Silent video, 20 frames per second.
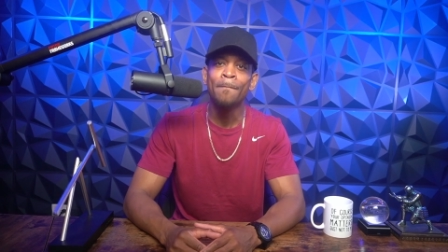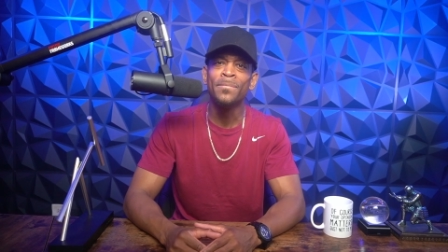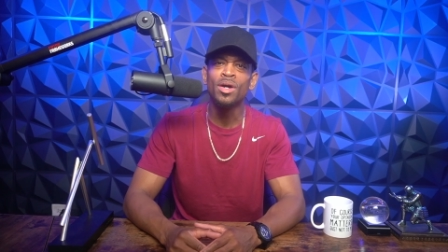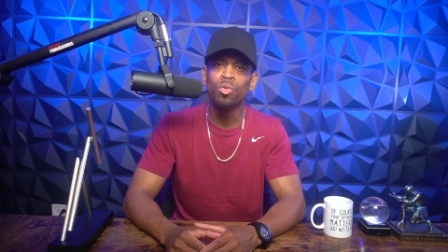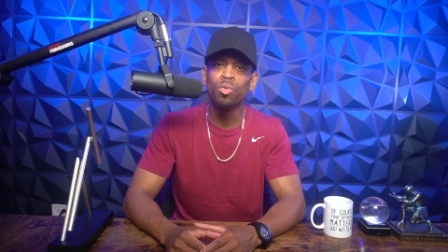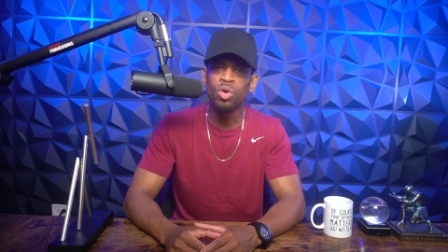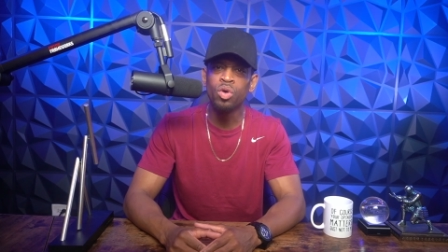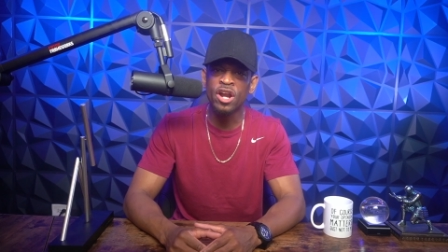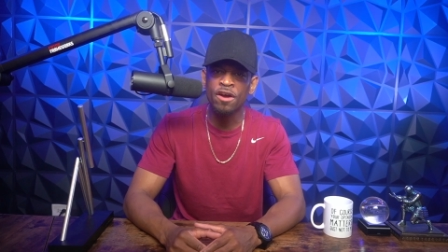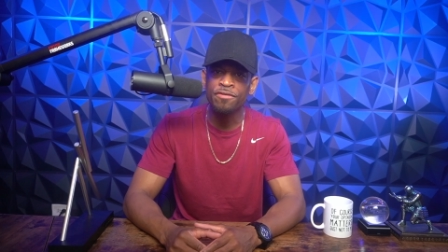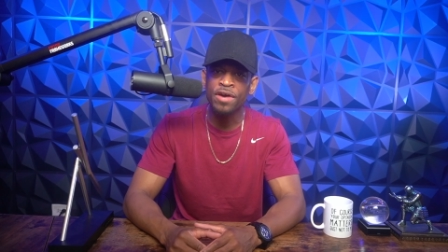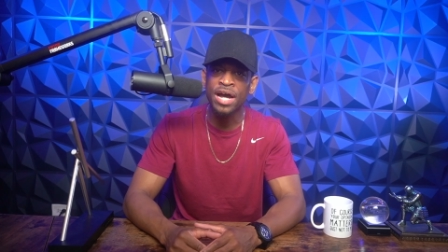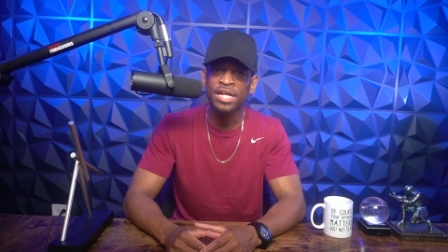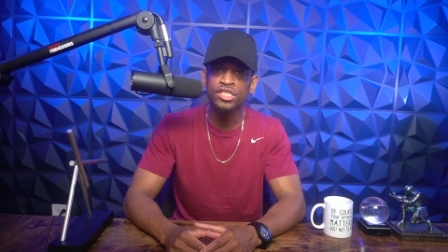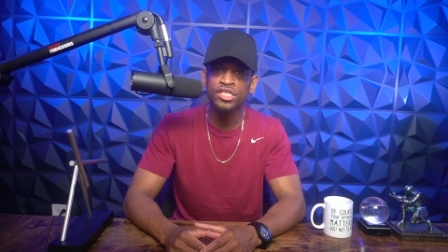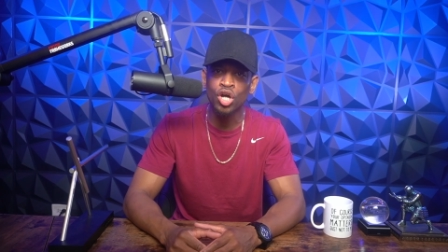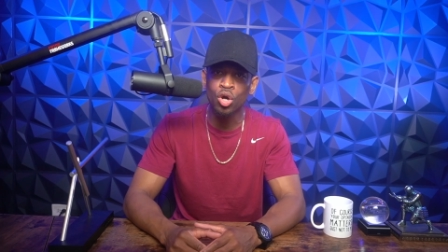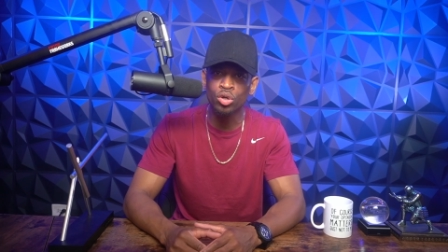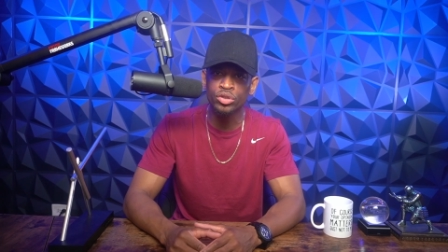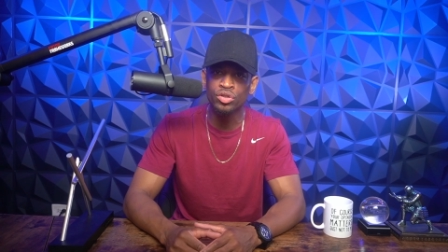what if I
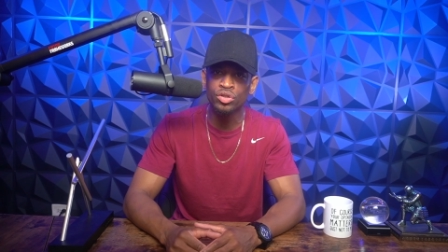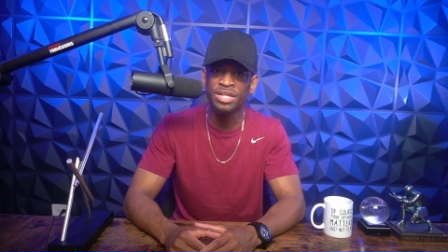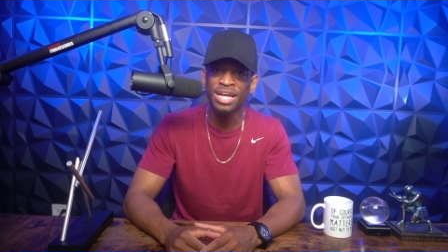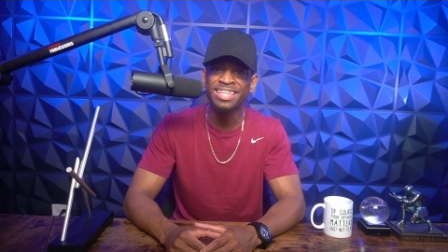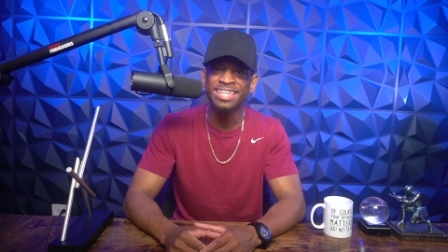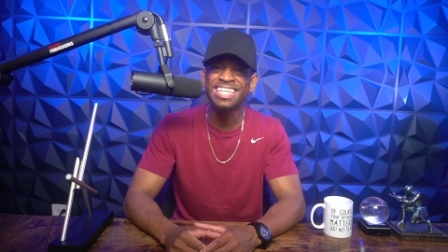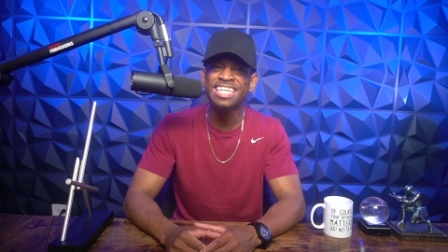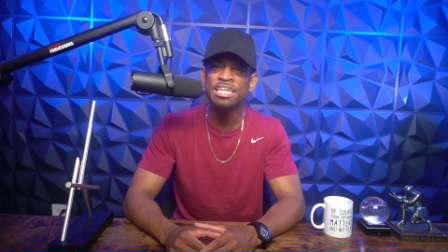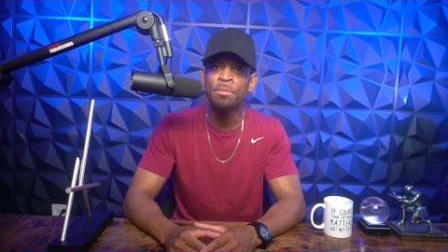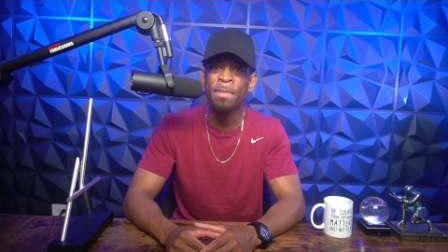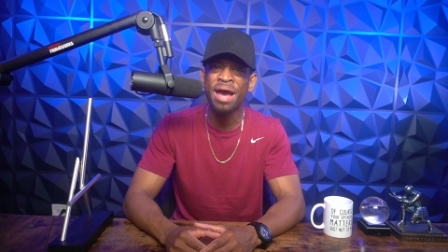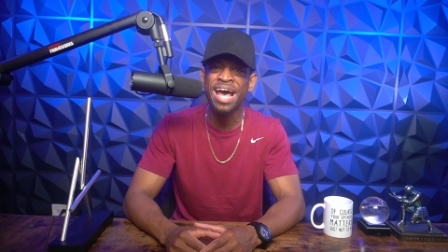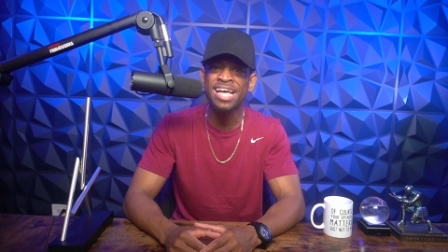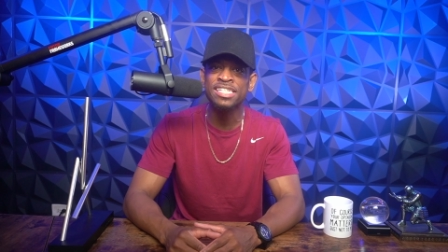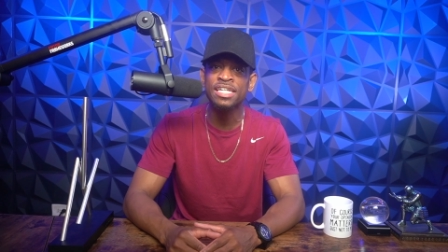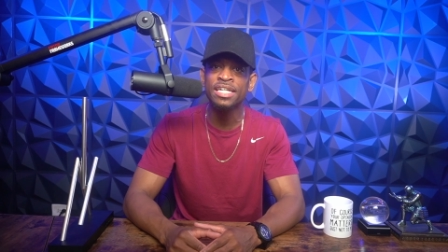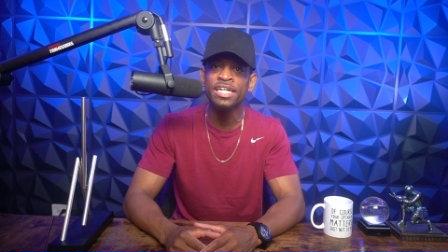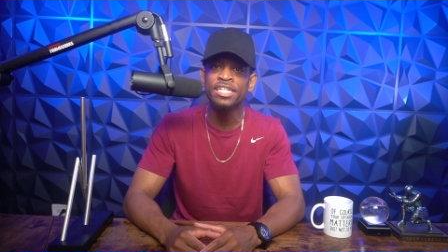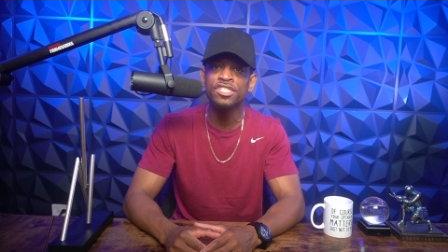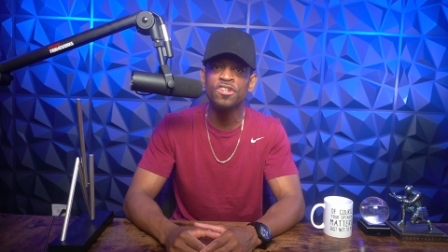told you that the
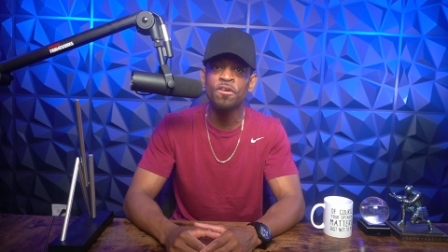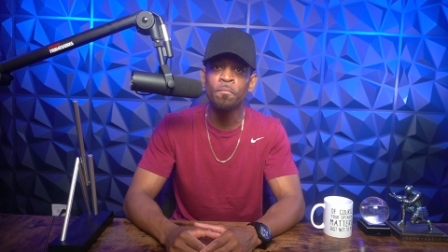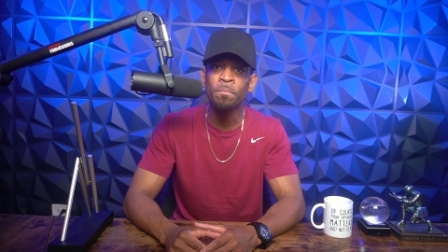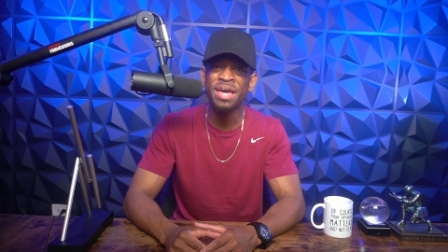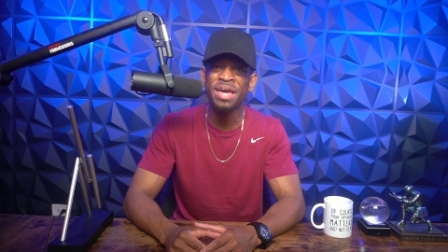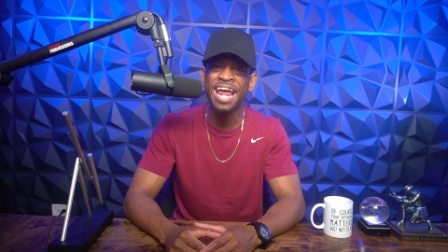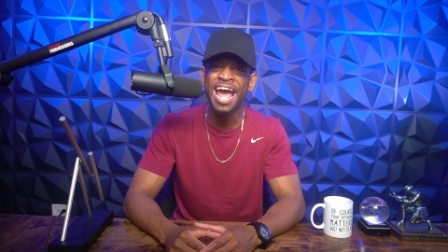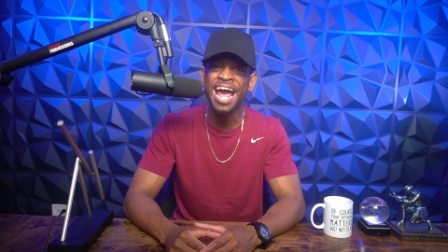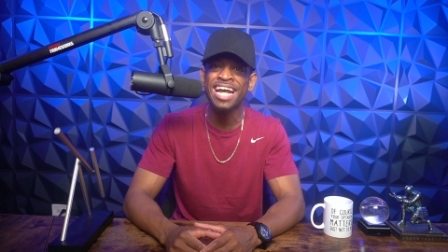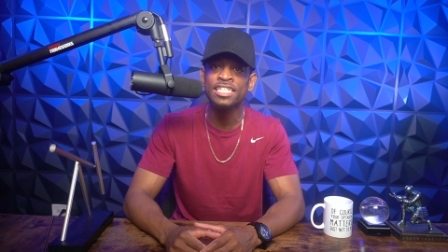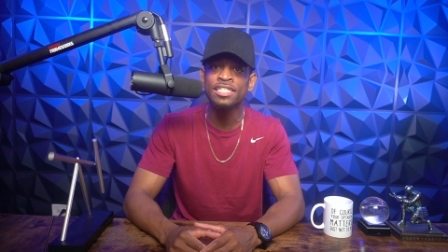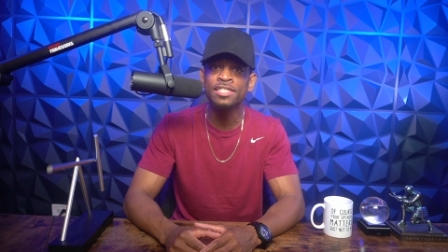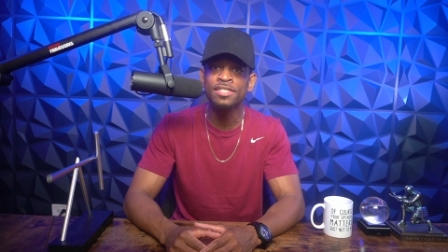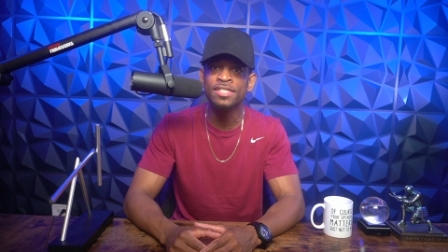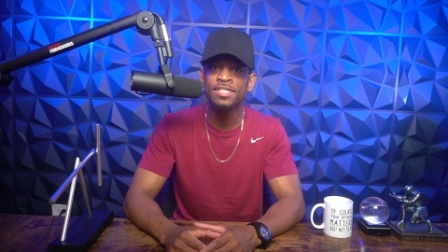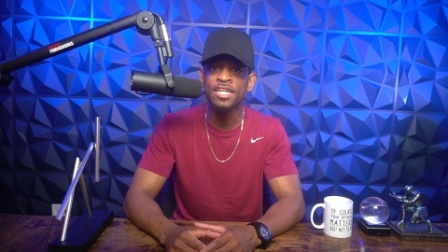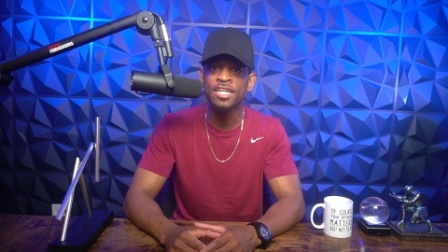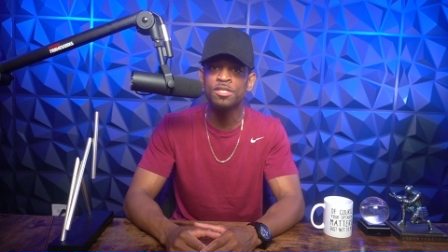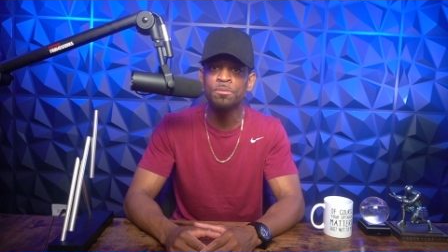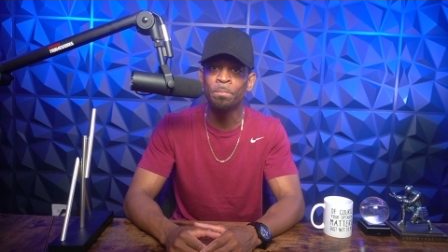emasculation of men actually
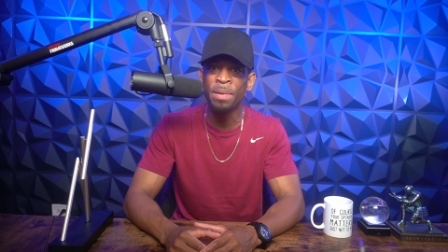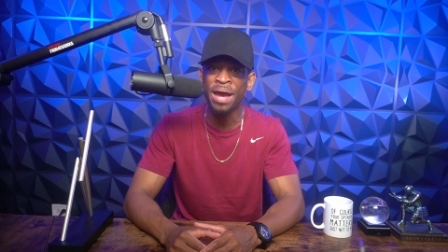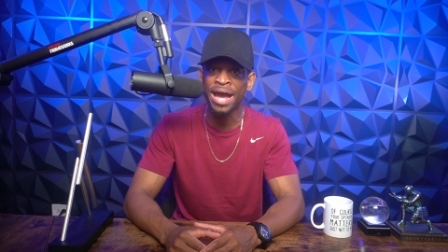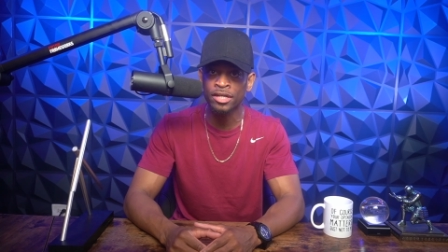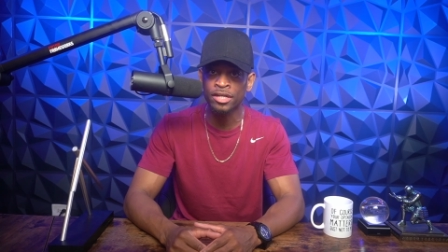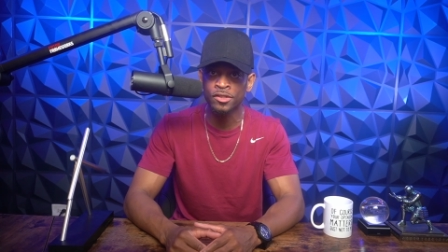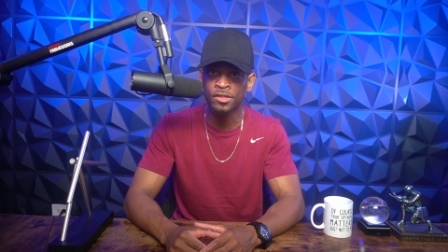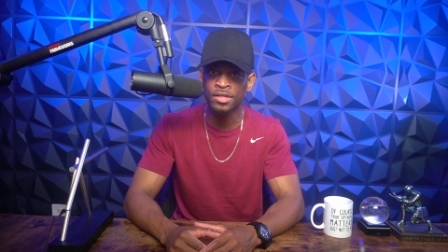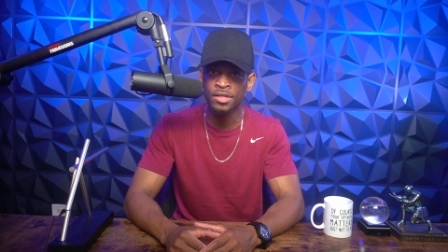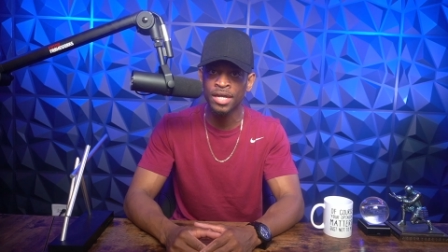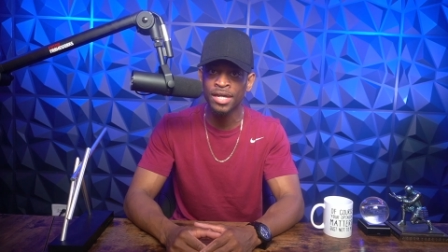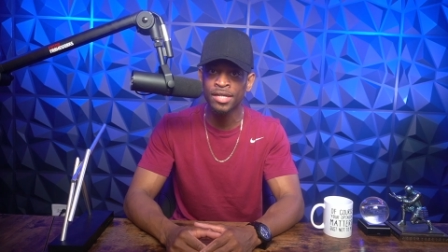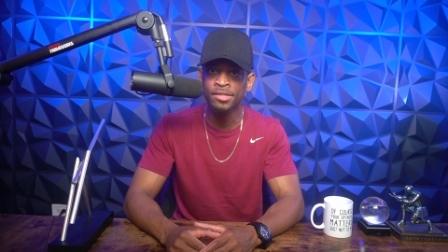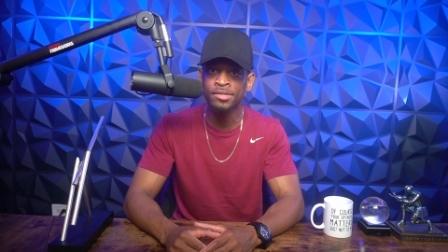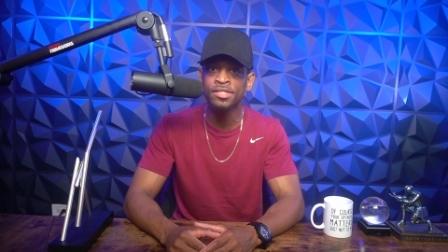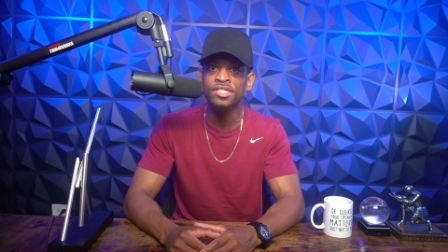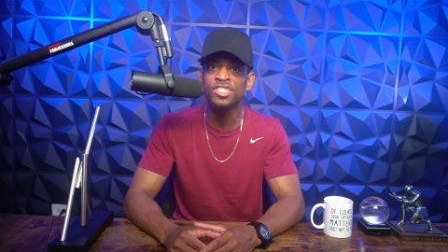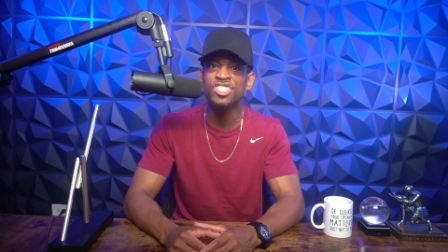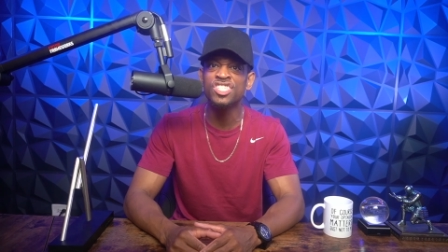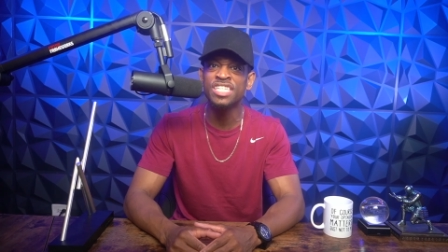dates back to the
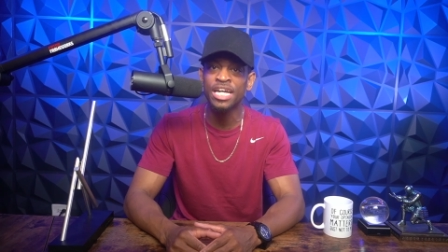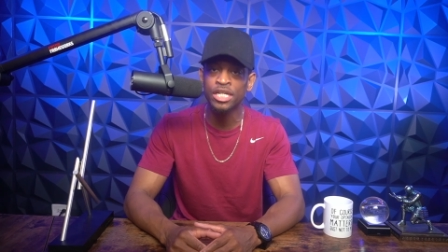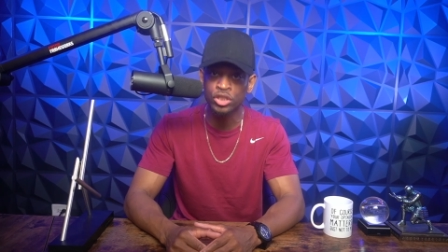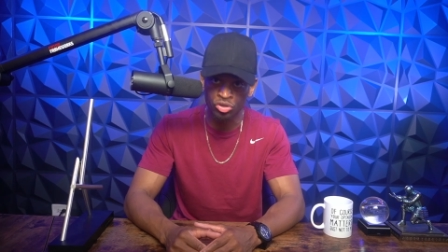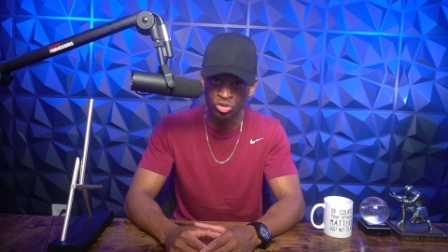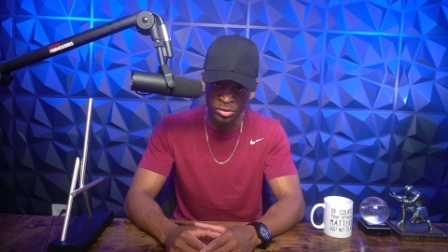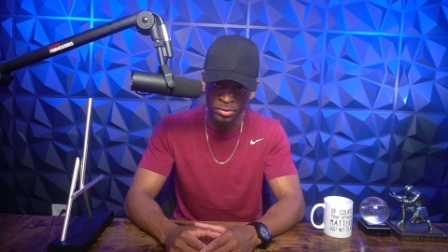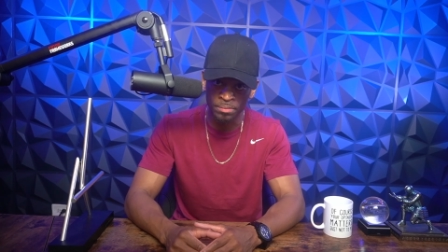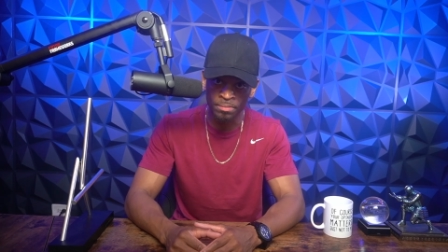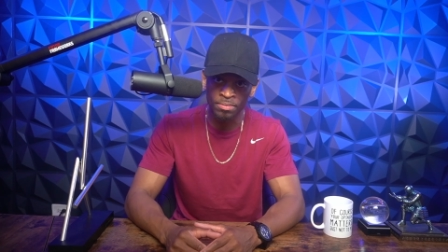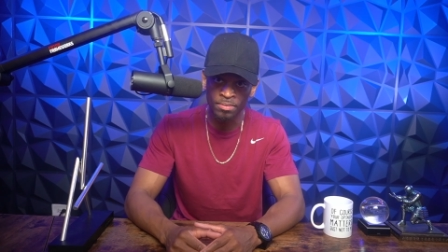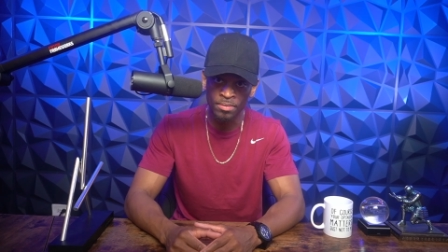18th century?